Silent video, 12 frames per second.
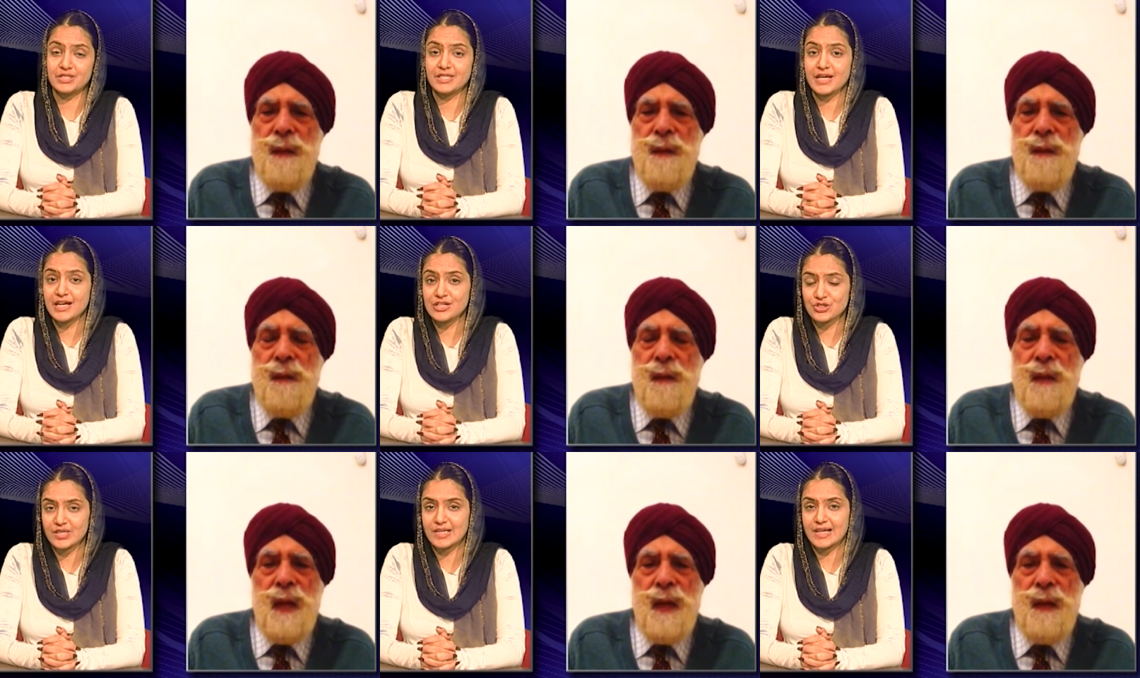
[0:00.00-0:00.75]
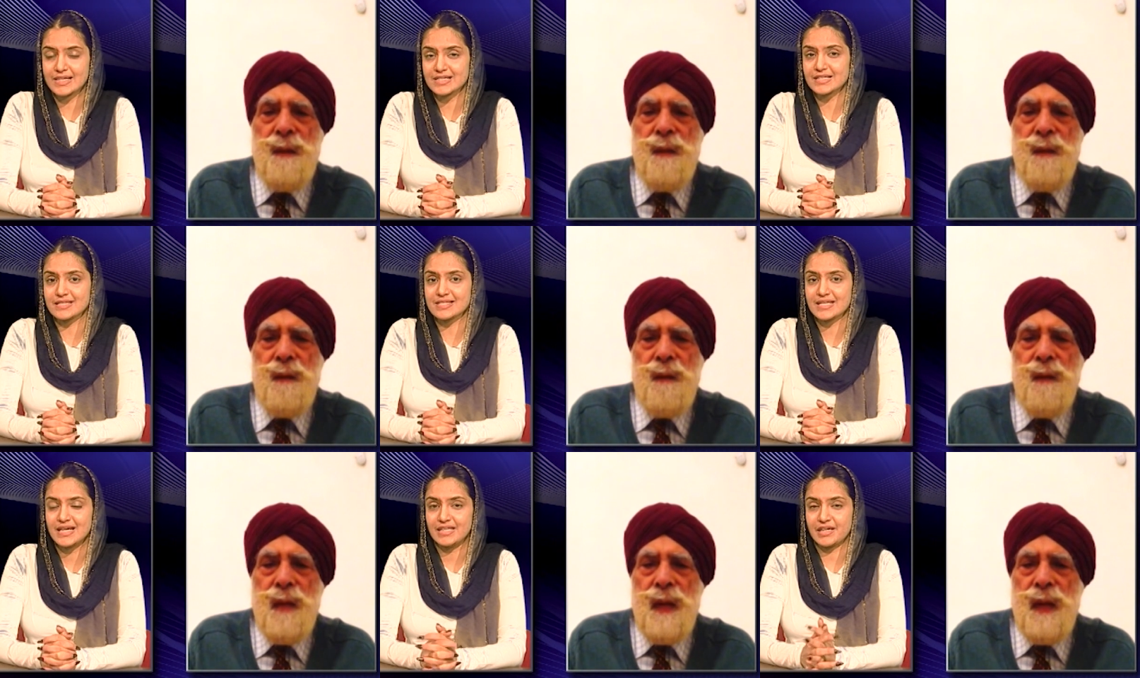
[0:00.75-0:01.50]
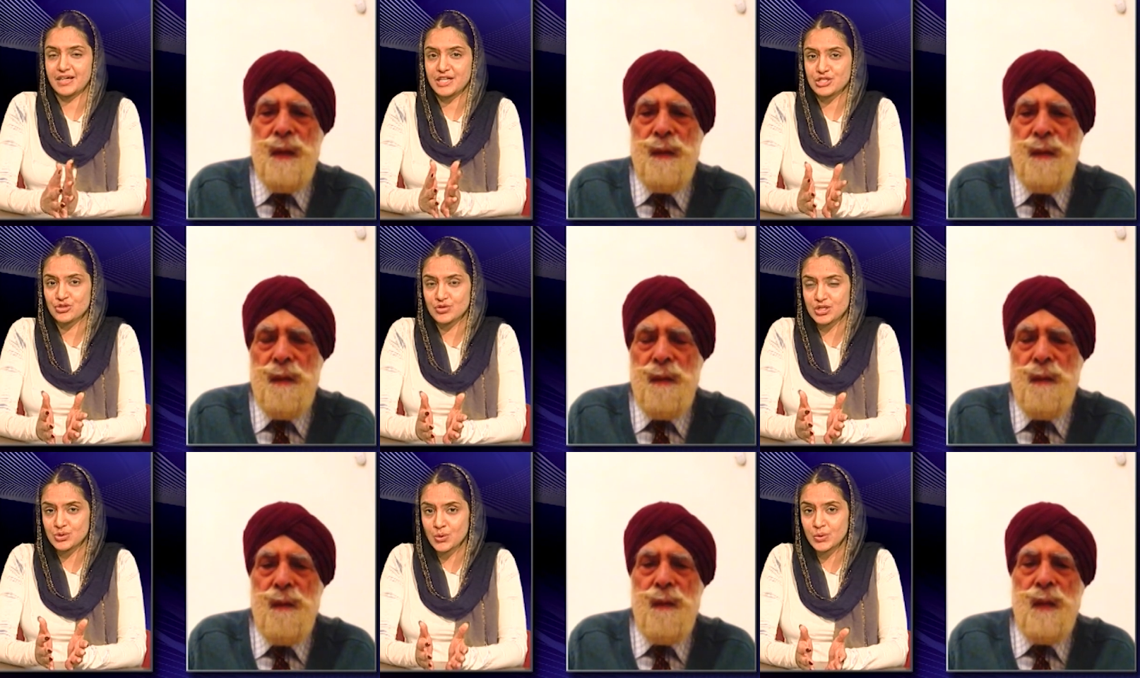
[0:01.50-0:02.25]
Speaker 1: teach the lessons that history
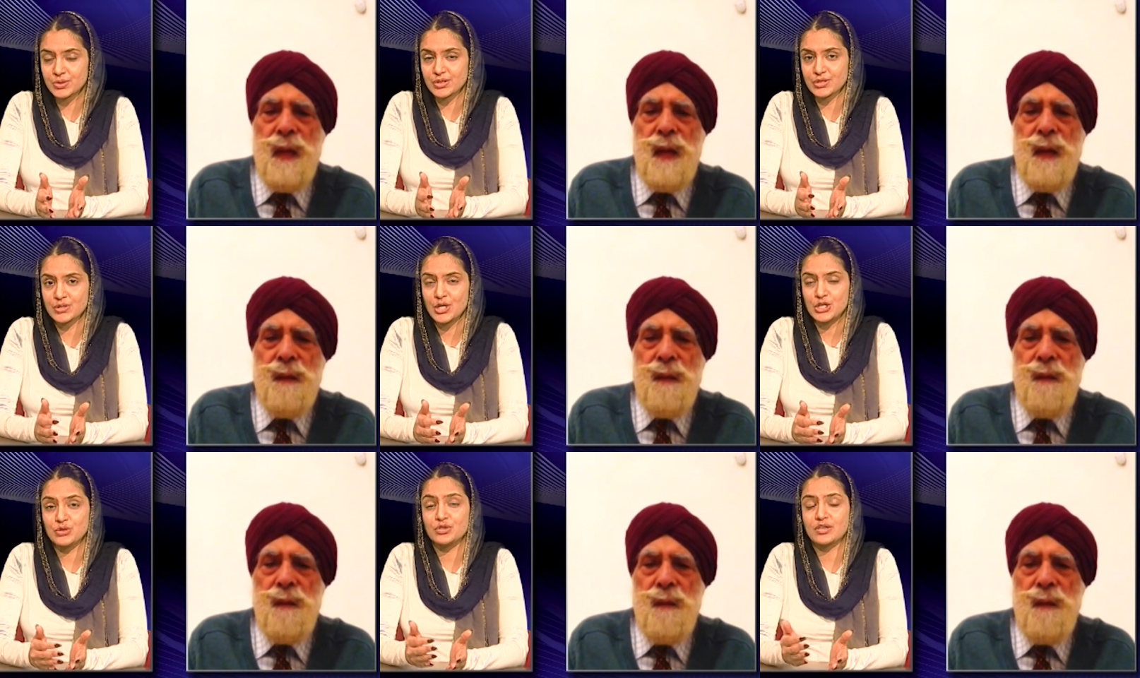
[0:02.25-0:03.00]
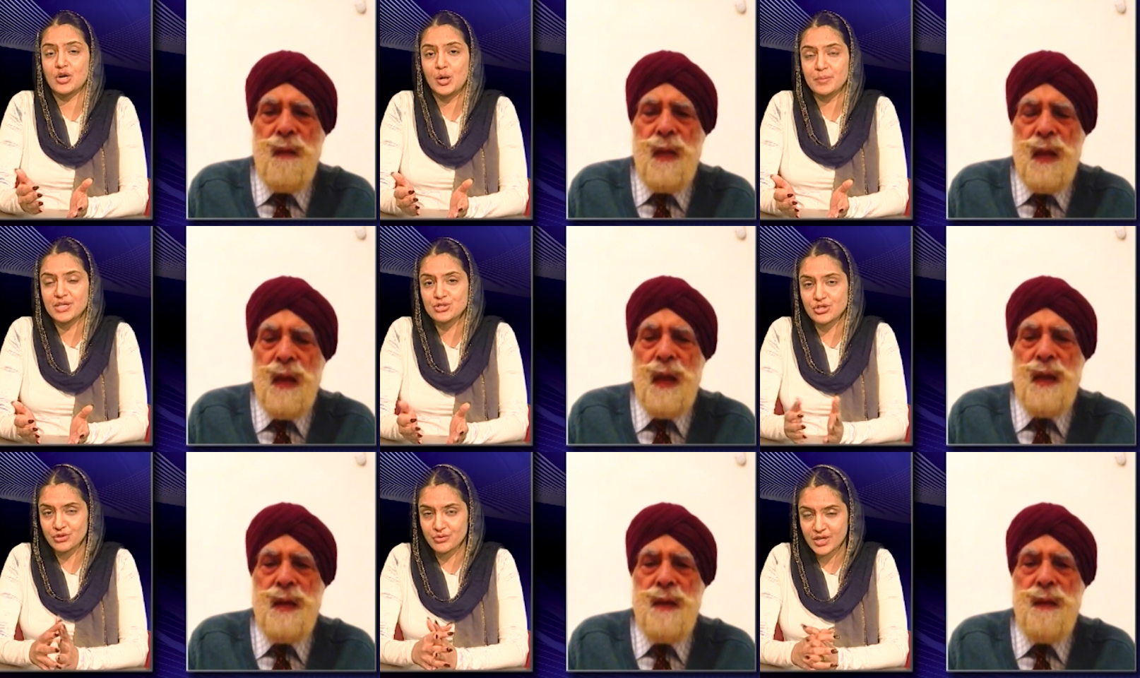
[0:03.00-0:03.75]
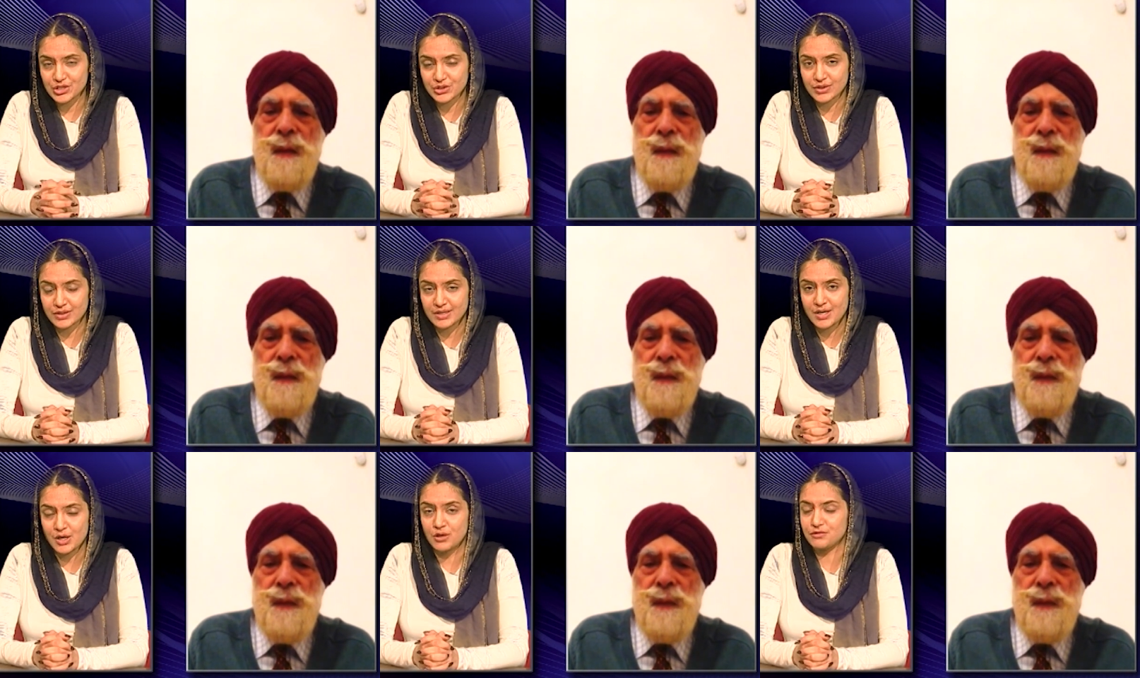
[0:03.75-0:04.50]
taught us to the coming yeah. generation.
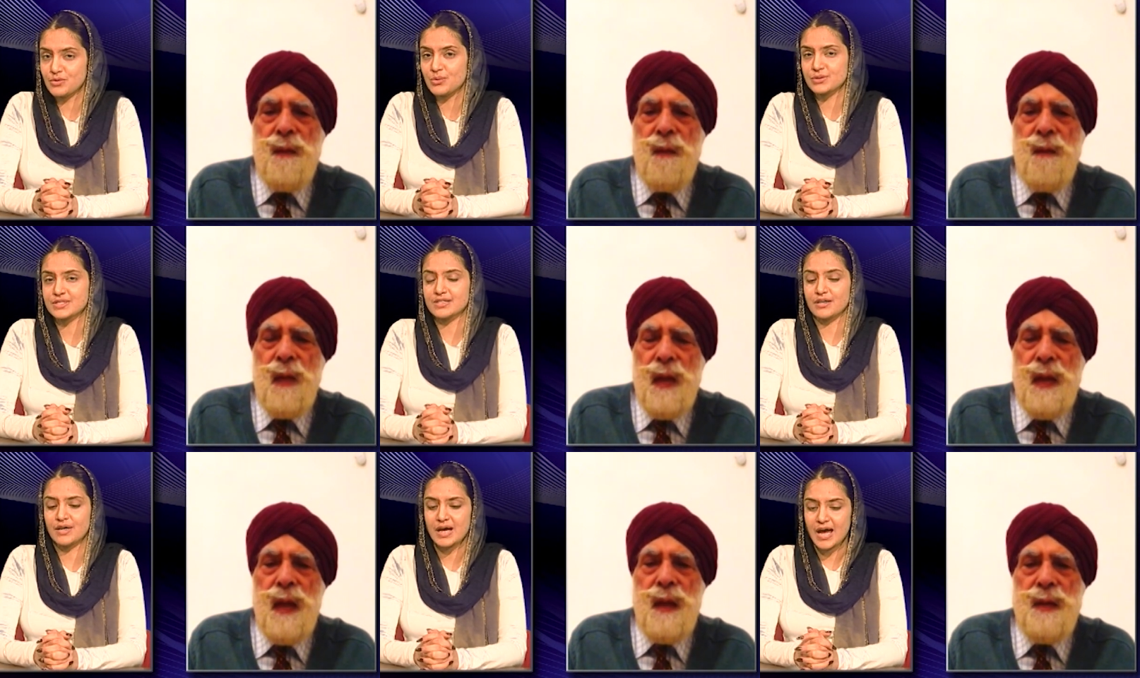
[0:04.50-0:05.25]
Of course, uh, yeah.